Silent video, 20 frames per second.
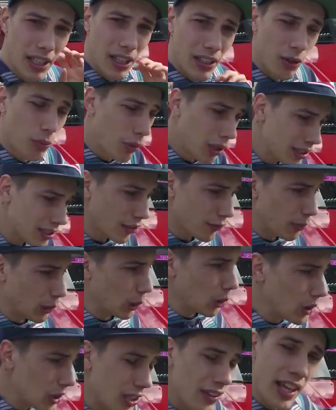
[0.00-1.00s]
Then once I've
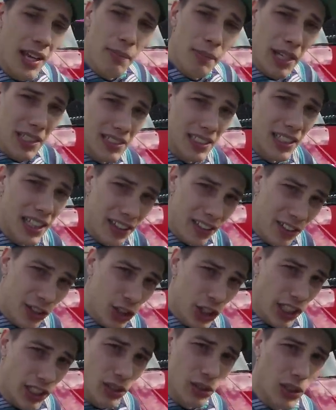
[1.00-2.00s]
put all of that back together and
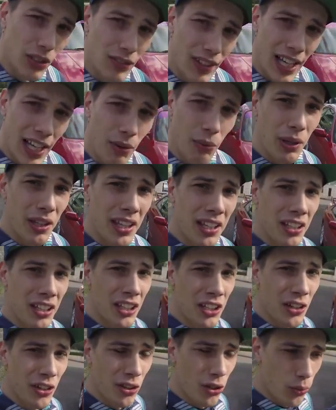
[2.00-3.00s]
checked all of that, we're then going
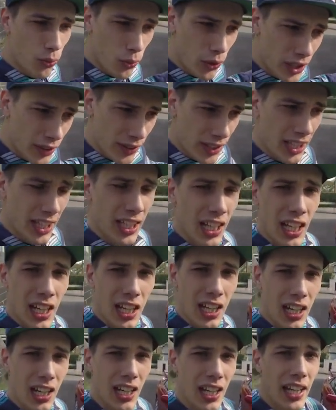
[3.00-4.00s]
to go to the rear of the
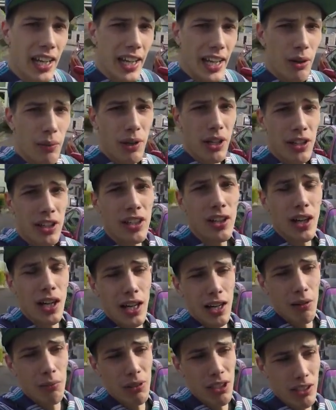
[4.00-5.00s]
car and we're going to
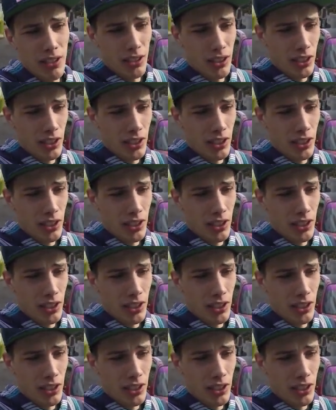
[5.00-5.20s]
um,